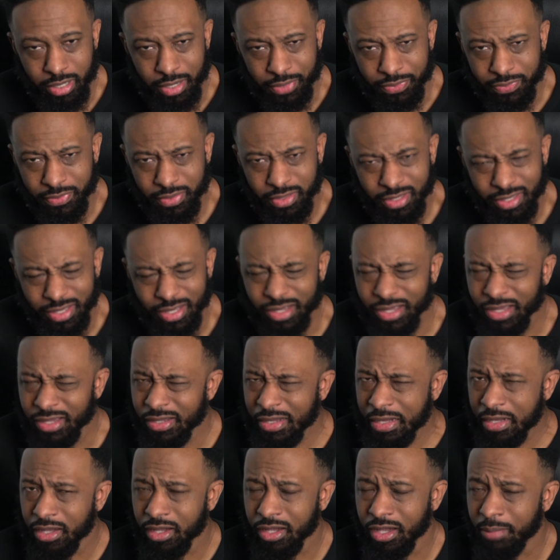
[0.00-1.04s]
I think,
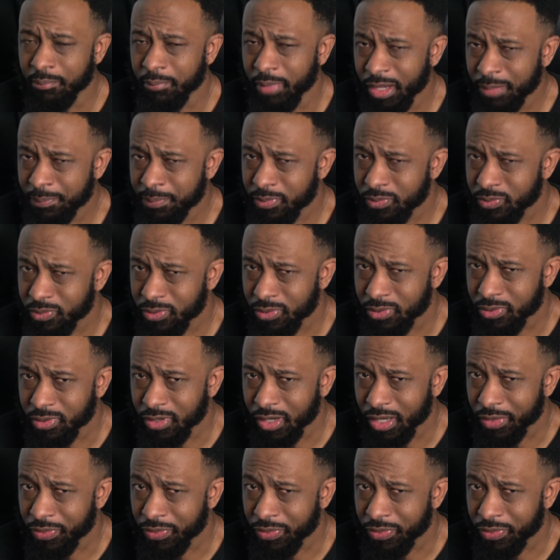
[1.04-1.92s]
I might be wrong.